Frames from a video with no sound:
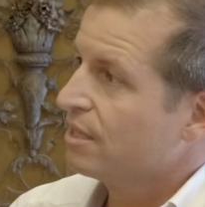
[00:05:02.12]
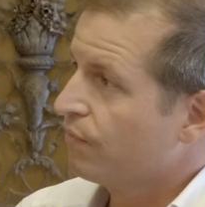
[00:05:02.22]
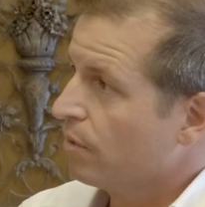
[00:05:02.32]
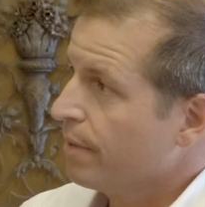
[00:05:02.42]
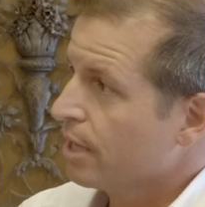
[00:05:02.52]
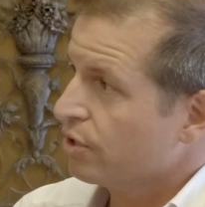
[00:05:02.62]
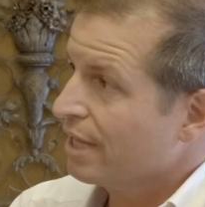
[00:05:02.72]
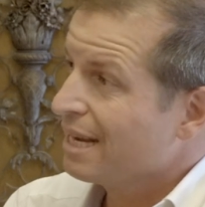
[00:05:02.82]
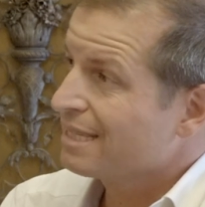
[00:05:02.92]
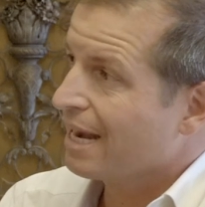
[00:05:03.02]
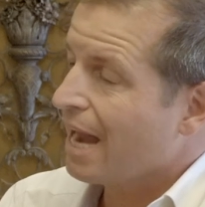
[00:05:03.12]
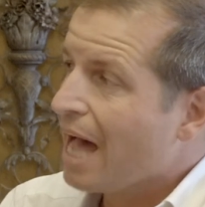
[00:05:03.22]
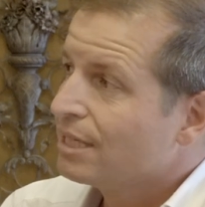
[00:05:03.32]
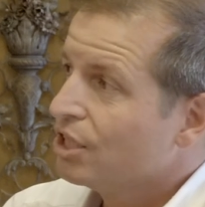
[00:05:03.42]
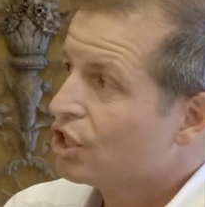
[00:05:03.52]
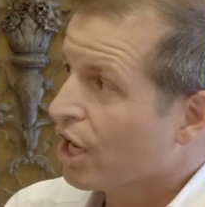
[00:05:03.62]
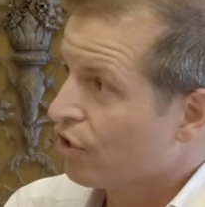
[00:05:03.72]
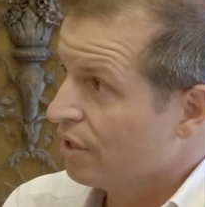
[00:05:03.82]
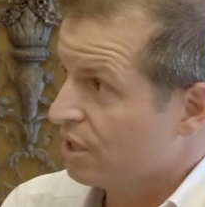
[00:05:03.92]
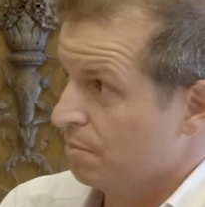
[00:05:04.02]
information. That is an
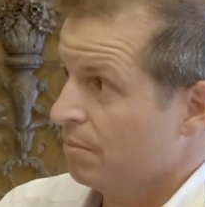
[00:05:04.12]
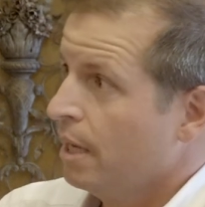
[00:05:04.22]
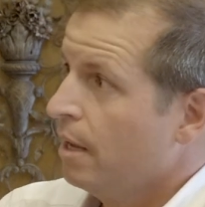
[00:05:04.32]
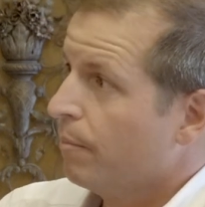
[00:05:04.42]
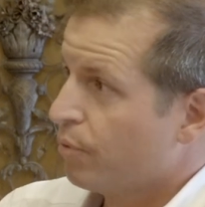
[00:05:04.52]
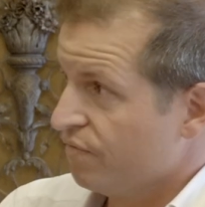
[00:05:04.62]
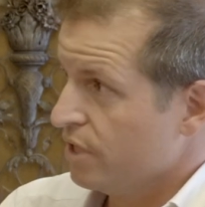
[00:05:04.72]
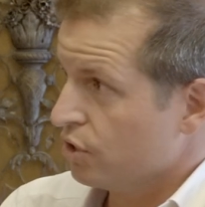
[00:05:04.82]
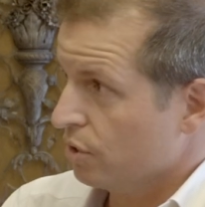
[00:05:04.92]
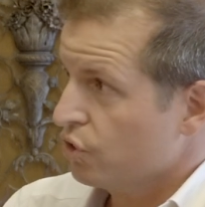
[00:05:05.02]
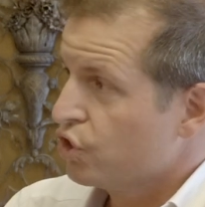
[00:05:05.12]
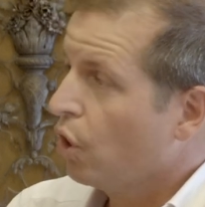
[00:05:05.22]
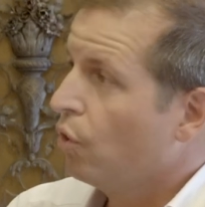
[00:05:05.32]
anti-terrorism provision. So,